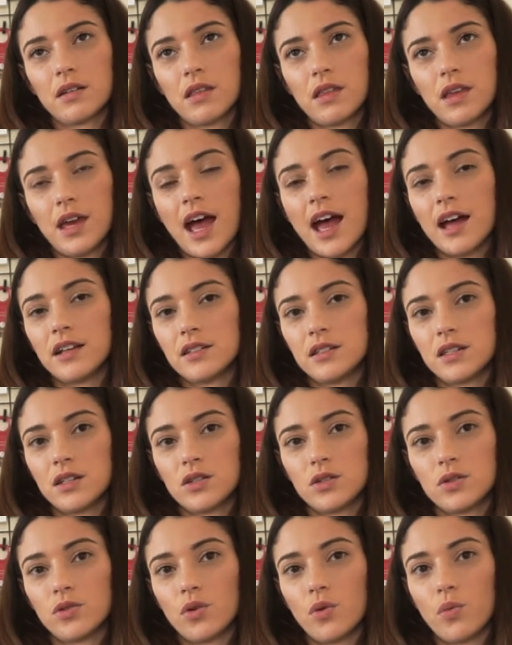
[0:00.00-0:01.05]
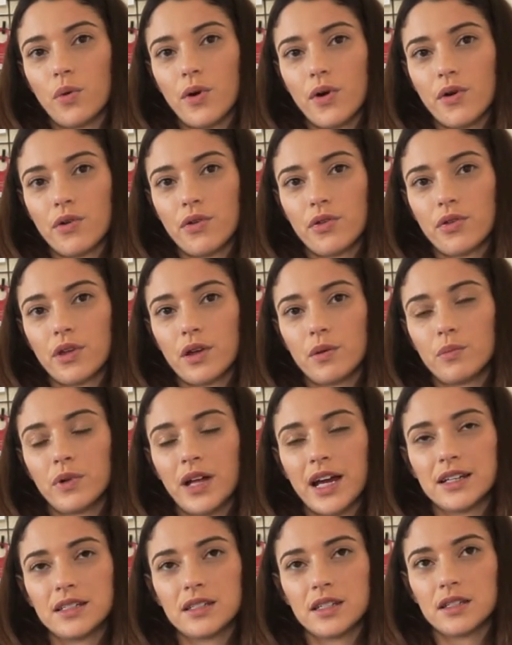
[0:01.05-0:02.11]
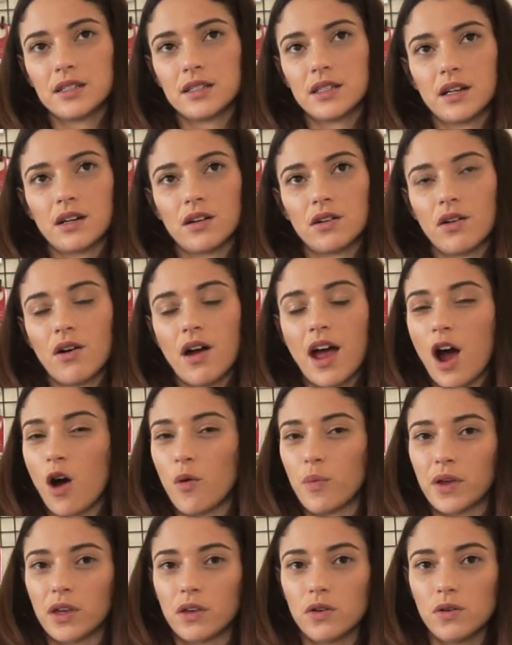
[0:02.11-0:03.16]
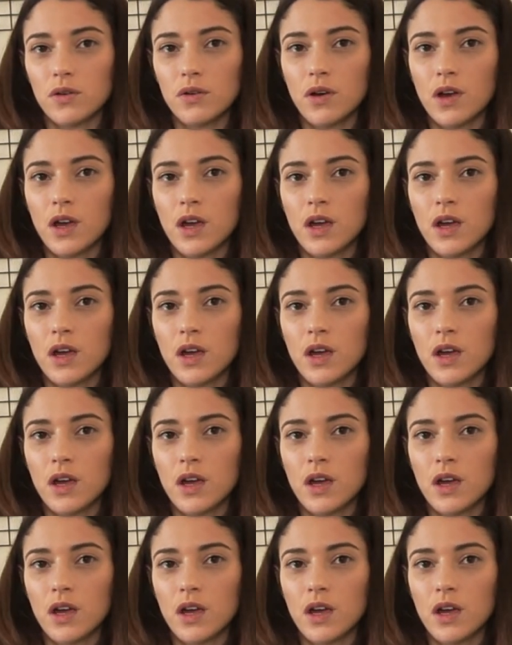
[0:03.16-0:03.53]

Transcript: the answer to your worth in places that are not helping you